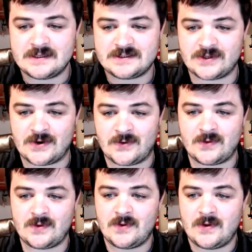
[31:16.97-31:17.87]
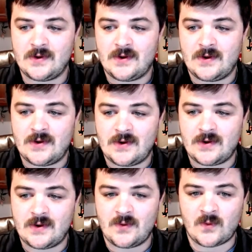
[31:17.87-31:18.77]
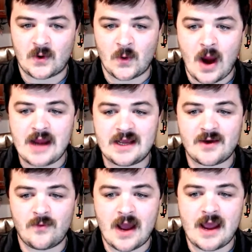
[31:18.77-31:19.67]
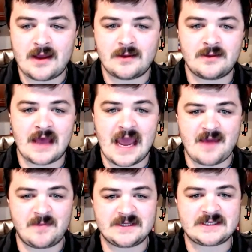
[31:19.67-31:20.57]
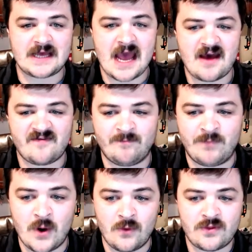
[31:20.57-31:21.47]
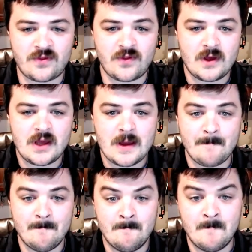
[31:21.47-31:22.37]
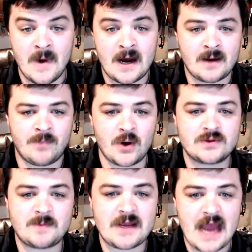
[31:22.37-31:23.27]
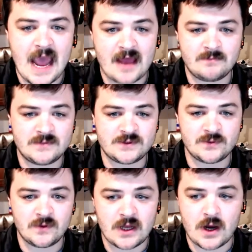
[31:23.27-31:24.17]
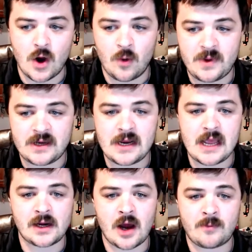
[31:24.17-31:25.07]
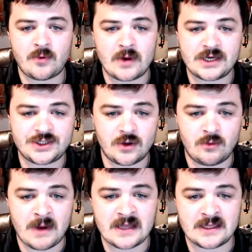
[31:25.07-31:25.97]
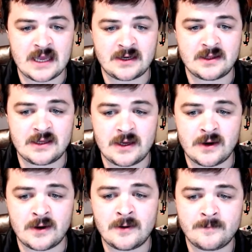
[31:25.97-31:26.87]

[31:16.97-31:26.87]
So we're grinding away. The aim is to have both Bozeman and Missoula open and operational by the end of the year.